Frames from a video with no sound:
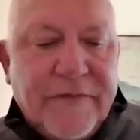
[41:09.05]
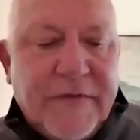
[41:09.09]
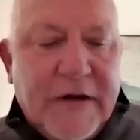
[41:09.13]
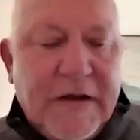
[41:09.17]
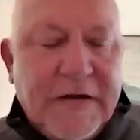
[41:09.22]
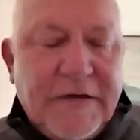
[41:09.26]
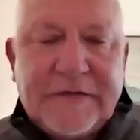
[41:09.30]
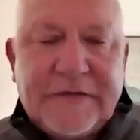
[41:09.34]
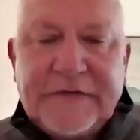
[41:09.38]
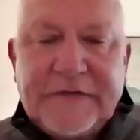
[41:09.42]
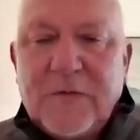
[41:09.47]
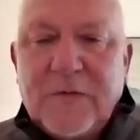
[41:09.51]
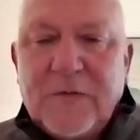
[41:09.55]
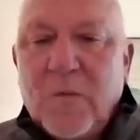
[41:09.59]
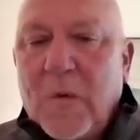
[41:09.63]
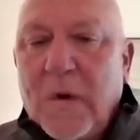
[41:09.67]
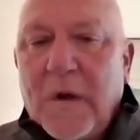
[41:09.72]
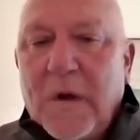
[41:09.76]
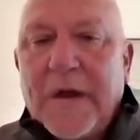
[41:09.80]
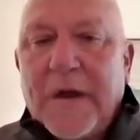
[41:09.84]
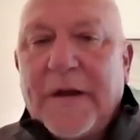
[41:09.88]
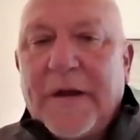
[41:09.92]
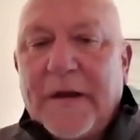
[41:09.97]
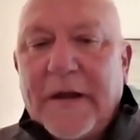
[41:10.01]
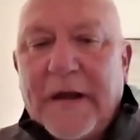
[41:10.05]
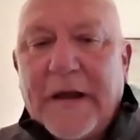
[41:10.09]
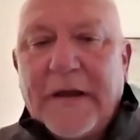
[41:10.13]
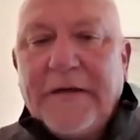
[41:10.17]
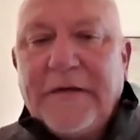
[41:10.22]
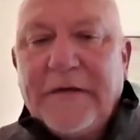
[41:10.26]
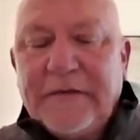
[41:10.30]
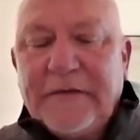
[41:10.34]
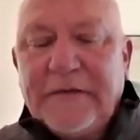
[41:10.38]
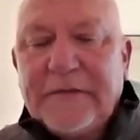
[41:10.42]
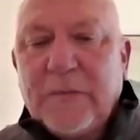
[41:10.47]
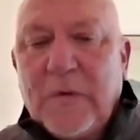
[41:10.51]
and I just didn't want to. I
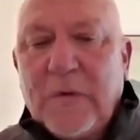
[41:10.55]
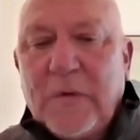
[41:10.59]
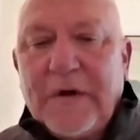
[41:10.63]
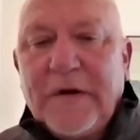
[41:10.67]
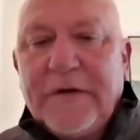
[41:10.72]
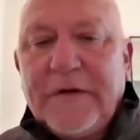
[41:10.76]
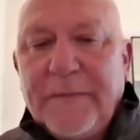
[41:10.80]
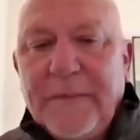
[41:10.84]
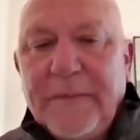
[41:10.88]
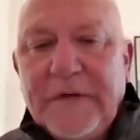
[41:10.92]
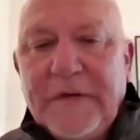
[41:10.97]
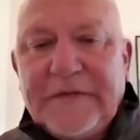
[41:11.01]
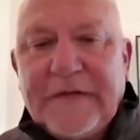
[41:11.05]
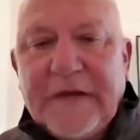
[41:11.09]
just wanted to be